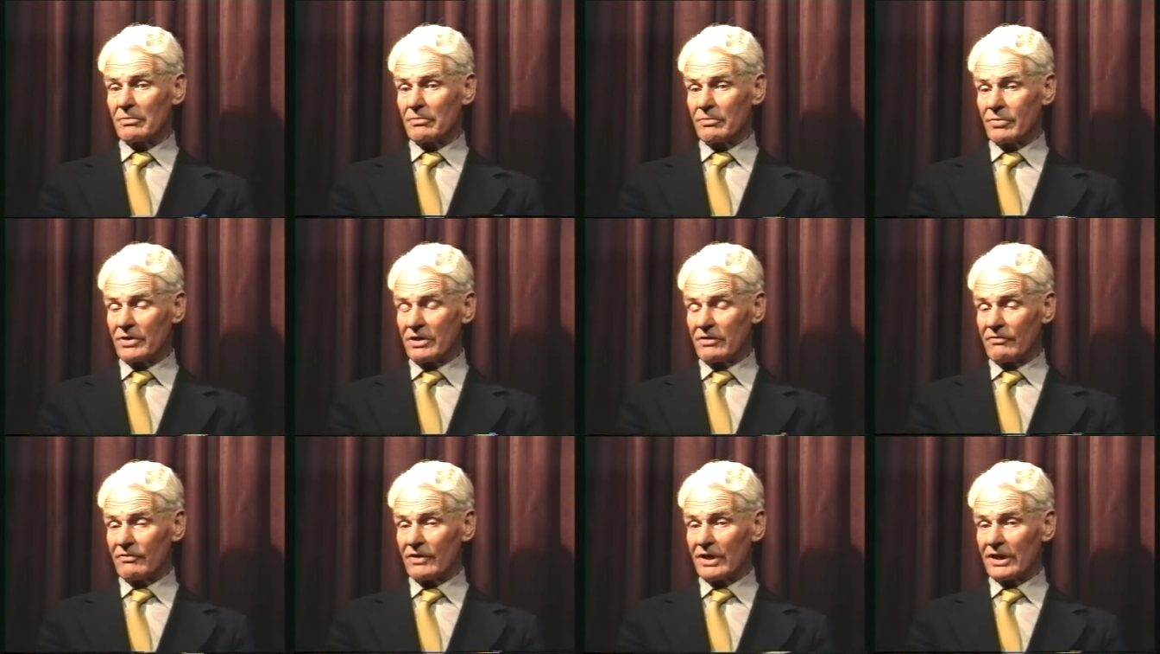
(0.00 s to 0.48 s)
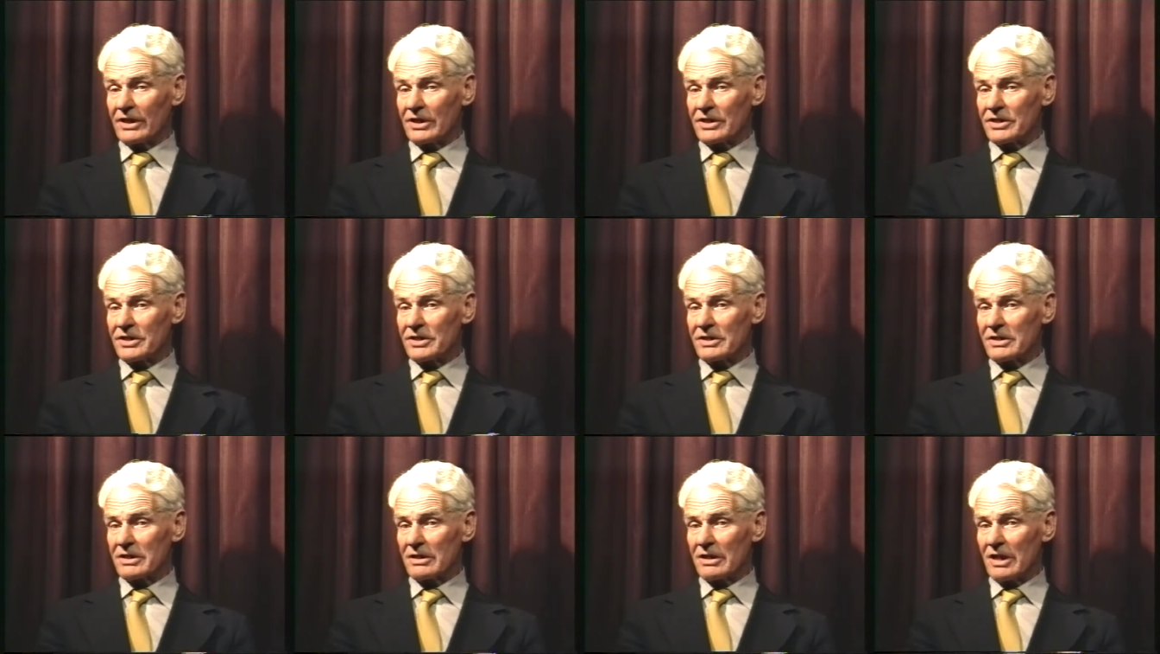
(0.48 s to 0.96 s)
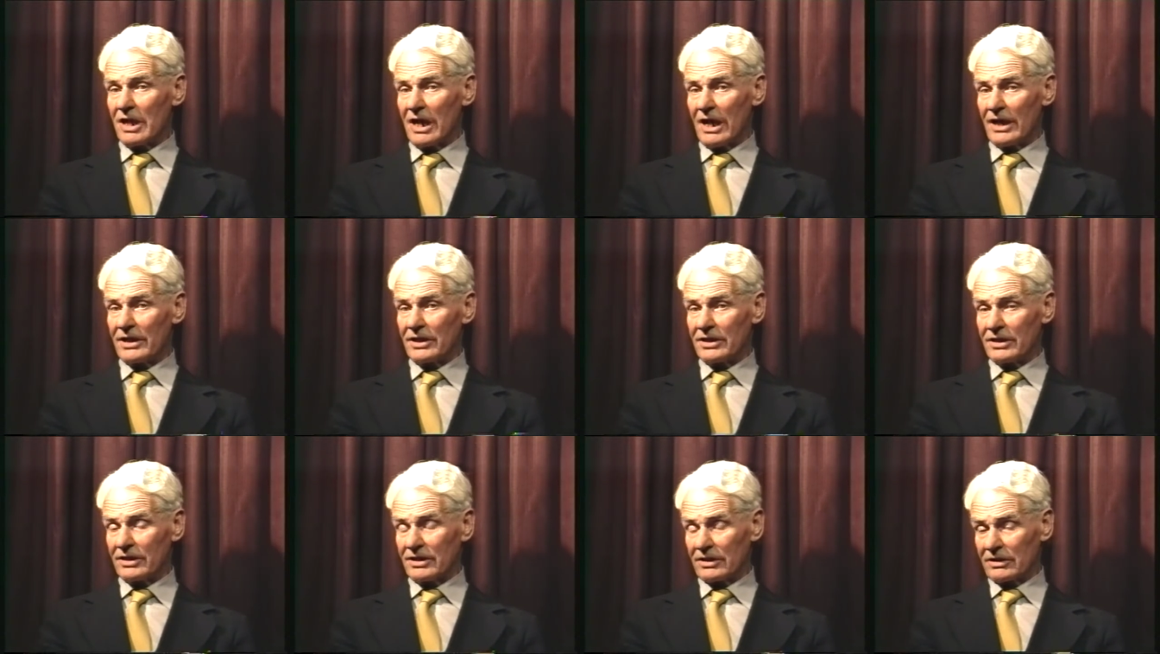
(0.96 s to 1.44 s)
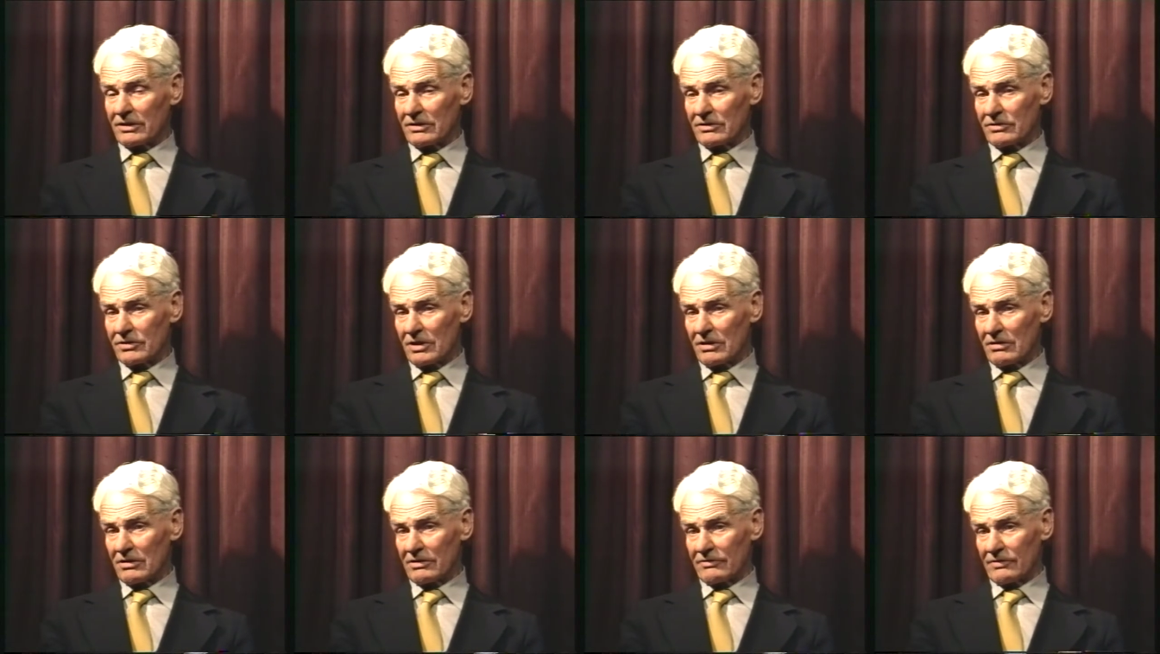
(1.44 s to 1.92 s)
prefects under the
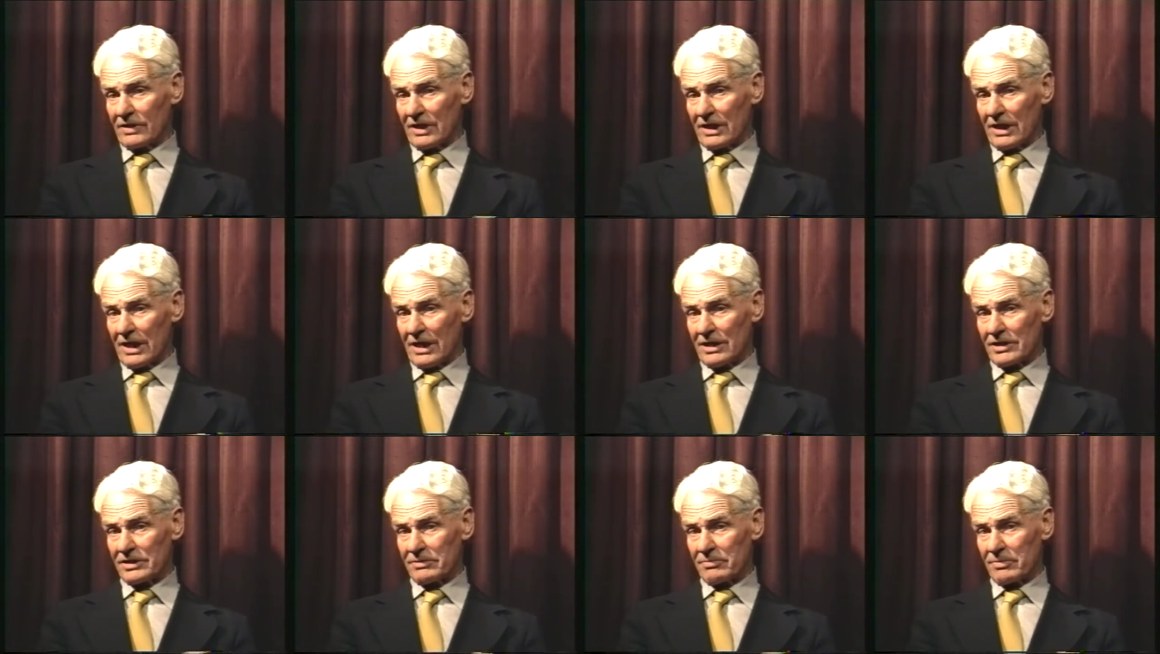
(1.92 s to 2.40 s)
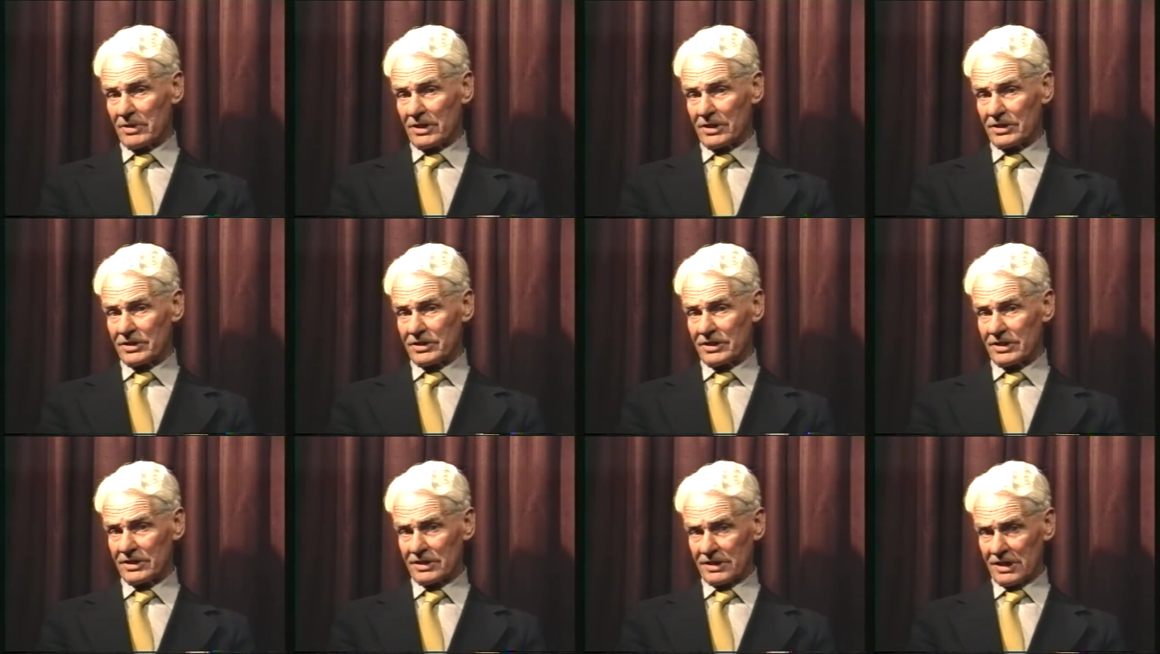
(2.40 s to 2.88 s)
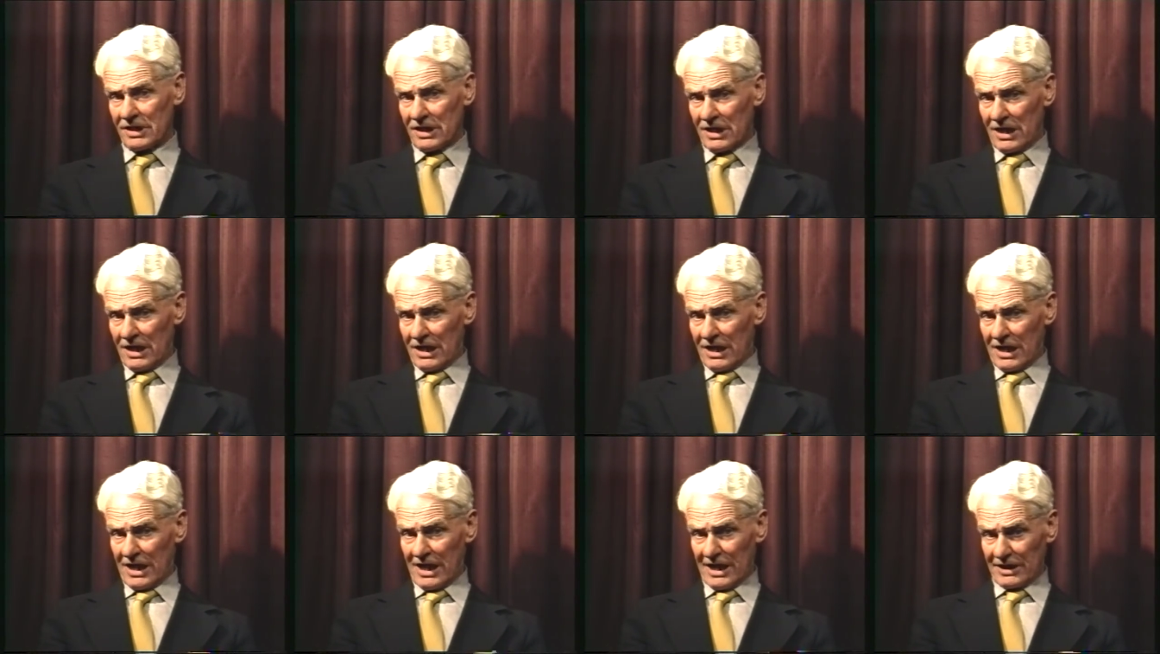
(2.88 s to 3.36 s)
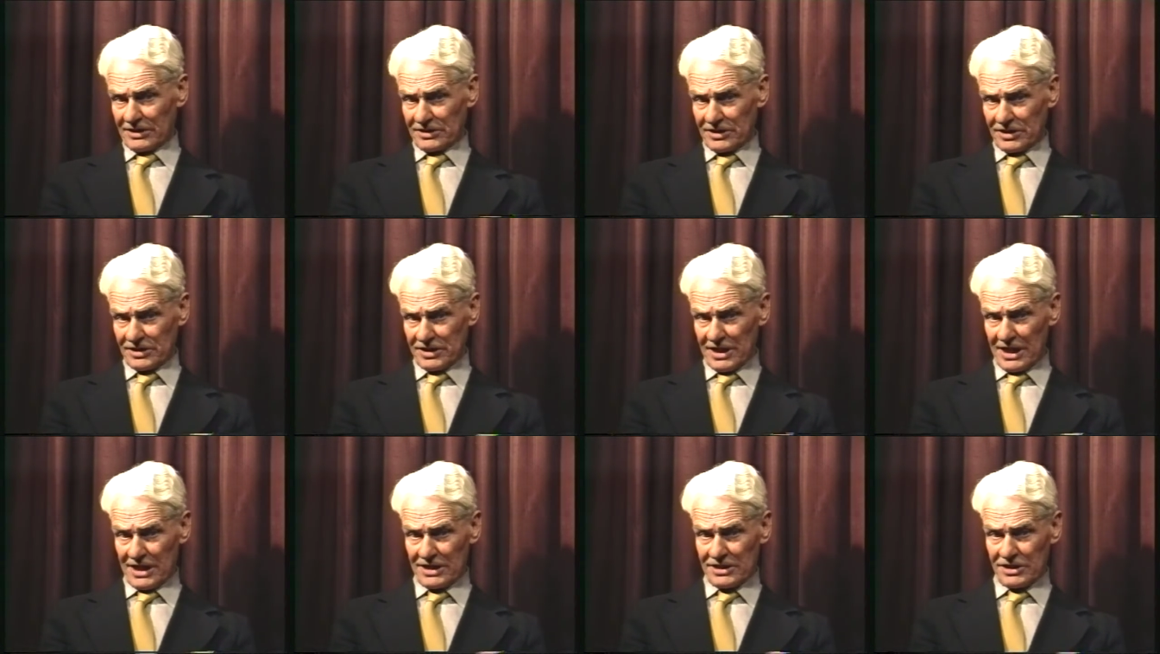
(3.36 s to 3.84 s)
control of their housemasters
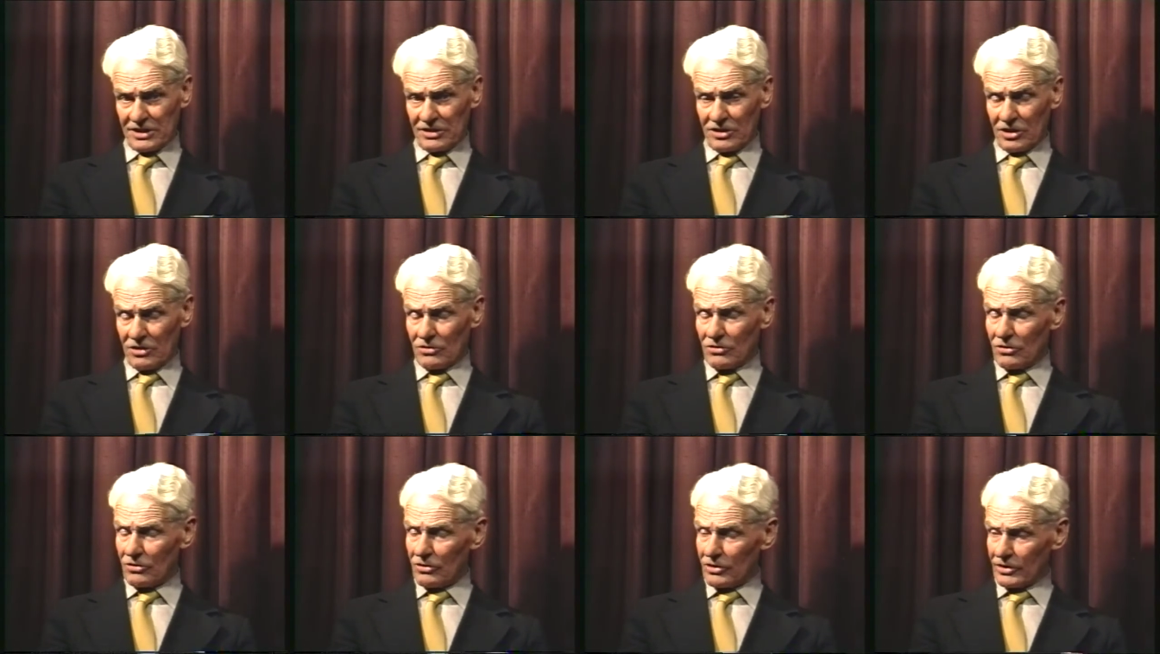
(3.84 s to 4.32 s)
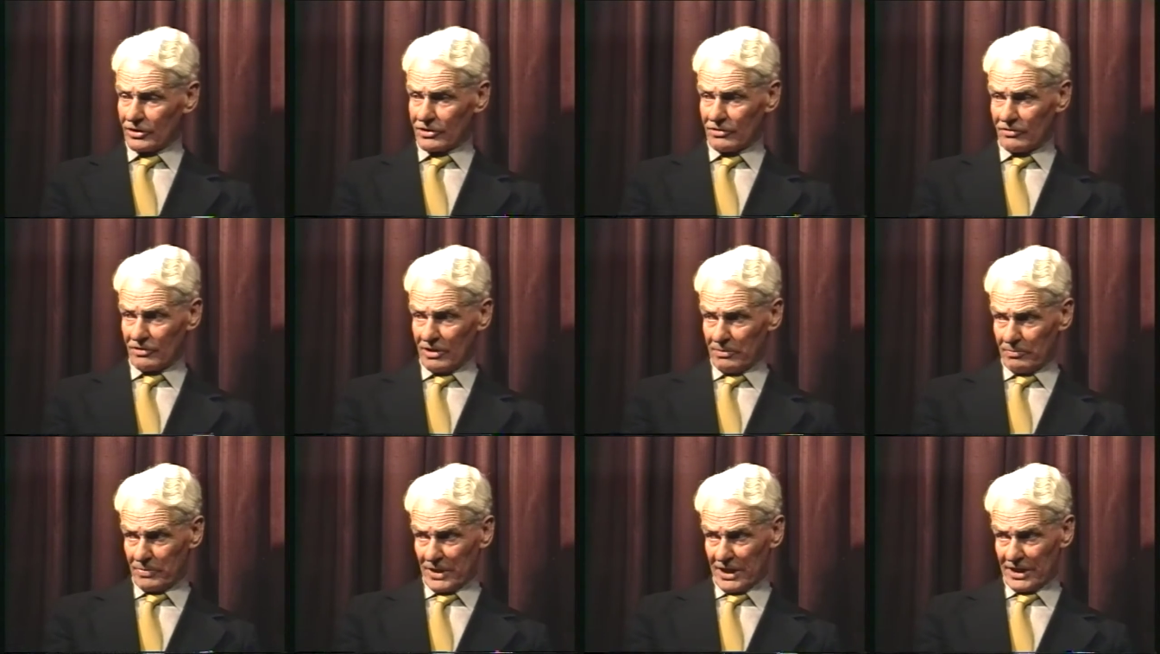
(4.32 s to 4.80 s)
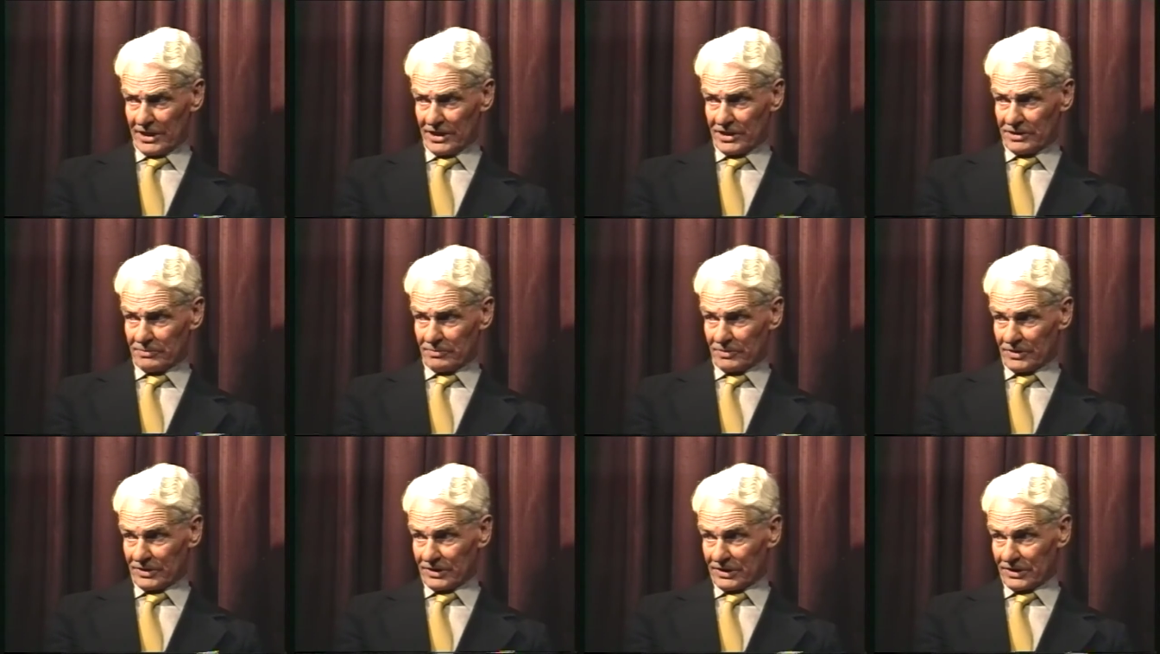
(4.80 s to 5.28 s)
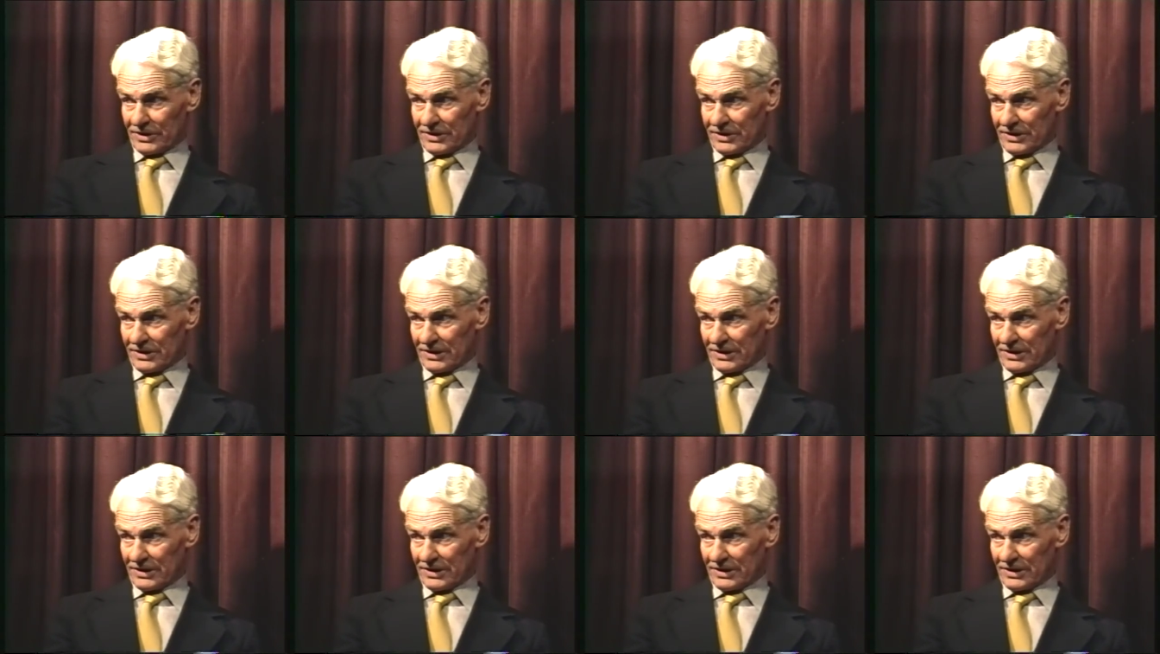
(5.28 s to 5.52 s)
exercising the ordinary punishments